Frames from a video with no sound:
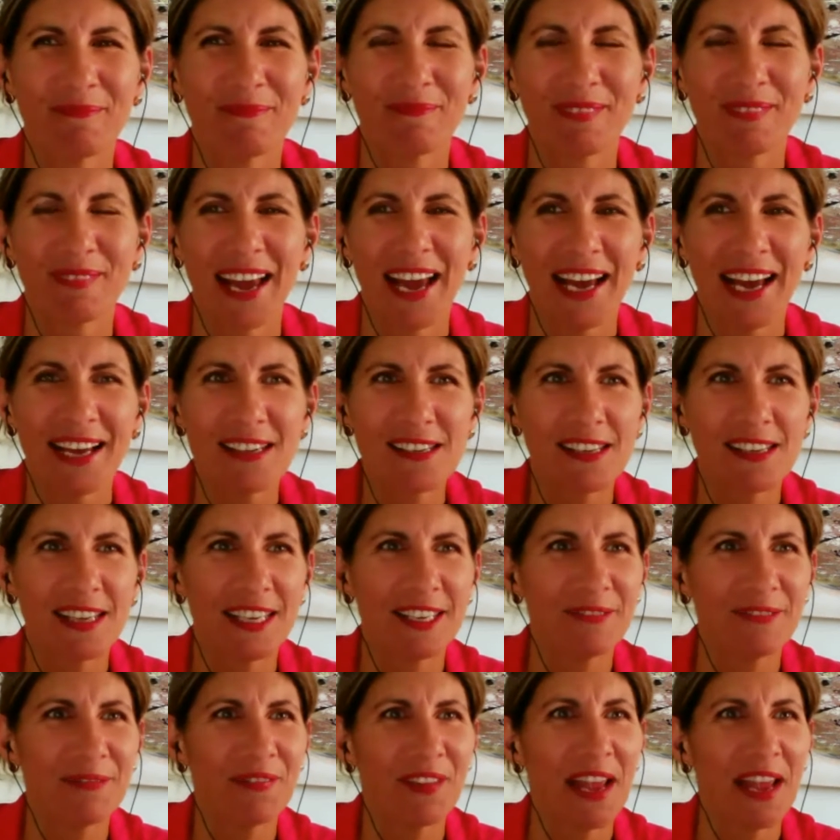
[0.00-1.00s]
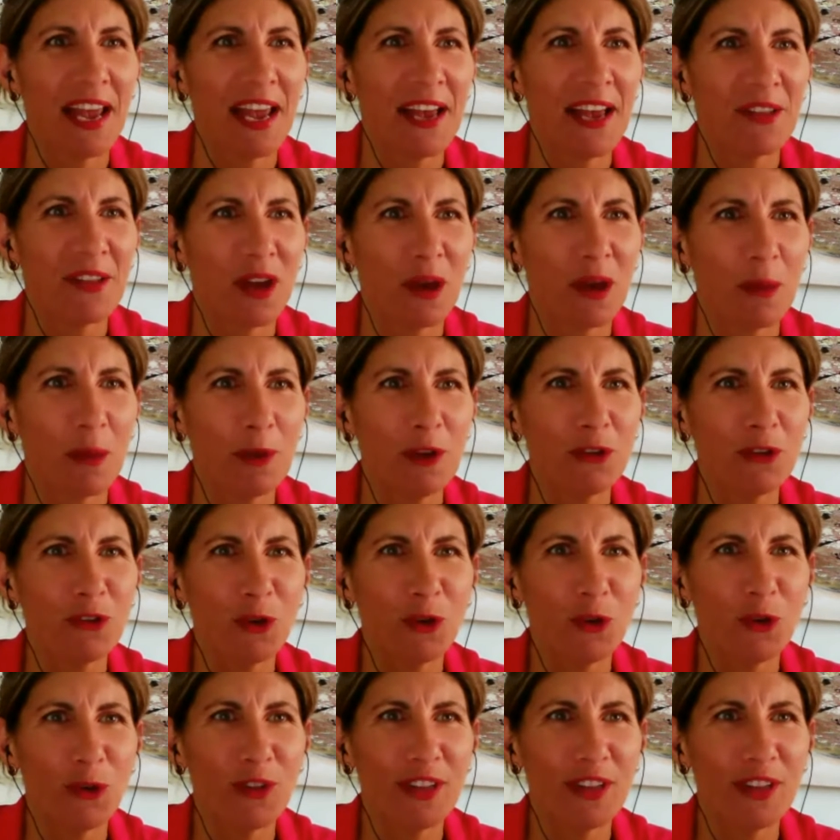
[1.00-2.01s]
Excellent. So I've been
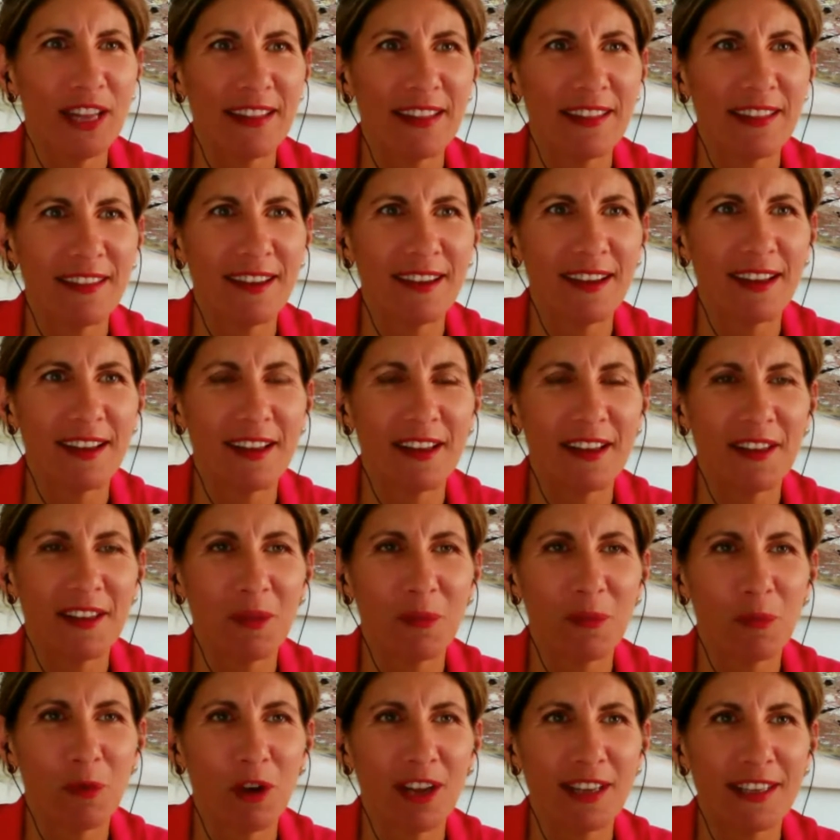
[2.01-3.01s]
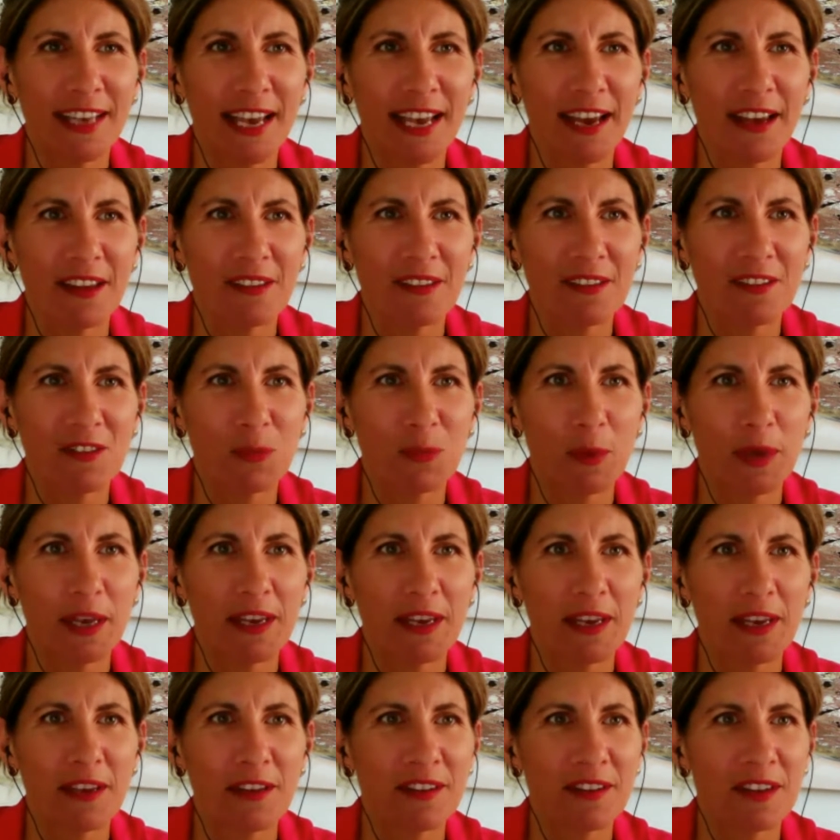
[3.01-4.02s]
told that the broadcast is
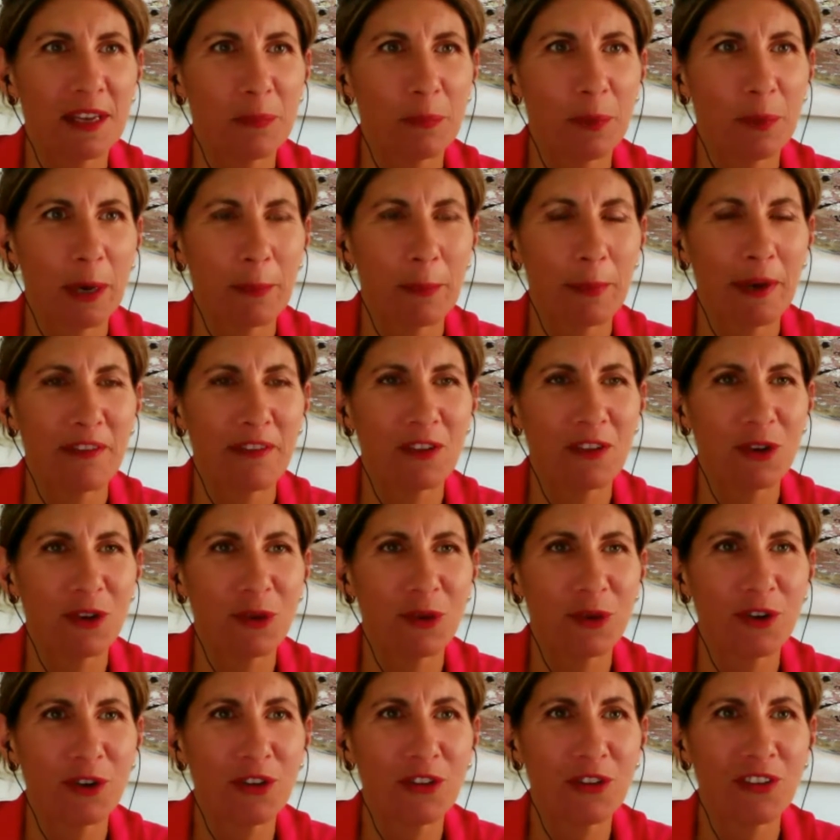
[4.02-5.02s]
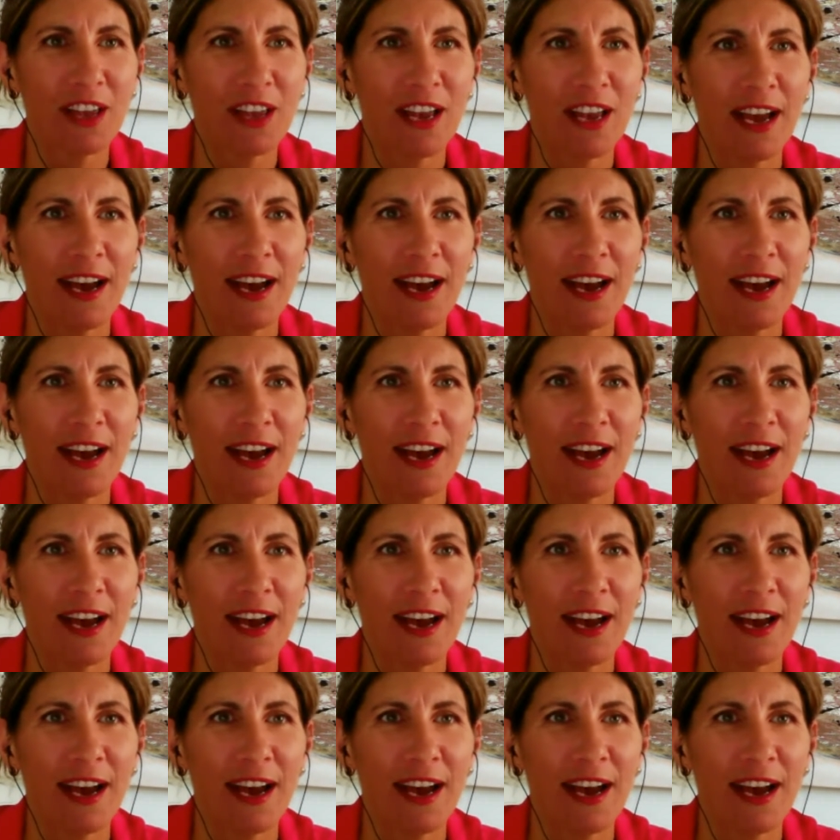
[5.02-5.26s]
being seen by my viewers.